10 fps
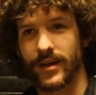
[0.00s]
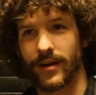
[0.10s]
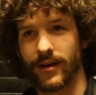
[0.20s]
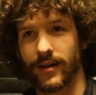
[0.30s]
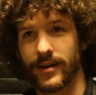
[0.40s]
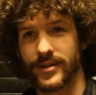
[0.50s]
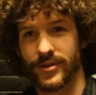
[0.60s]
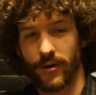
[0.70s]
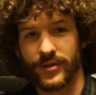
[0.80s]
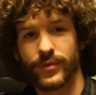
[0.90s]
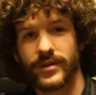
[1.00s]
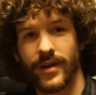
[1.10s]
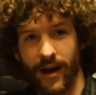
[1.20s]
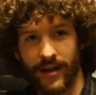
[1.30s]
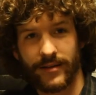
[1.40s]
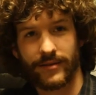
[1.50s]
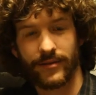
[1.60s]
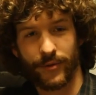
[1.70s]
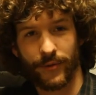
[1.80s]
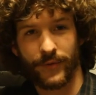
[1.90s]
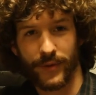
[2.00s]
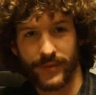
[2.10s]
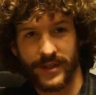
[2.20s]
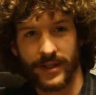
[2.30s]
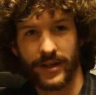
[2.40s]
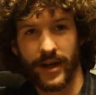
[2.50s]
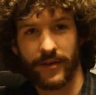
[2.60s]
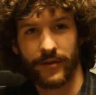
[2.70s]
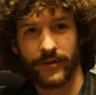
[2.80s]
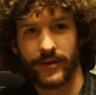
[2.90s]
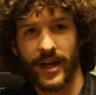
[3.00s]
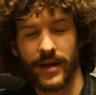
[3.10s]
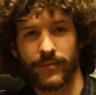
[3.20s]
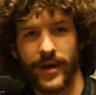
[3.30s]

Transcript: uh, starts with tying the local film scene together and,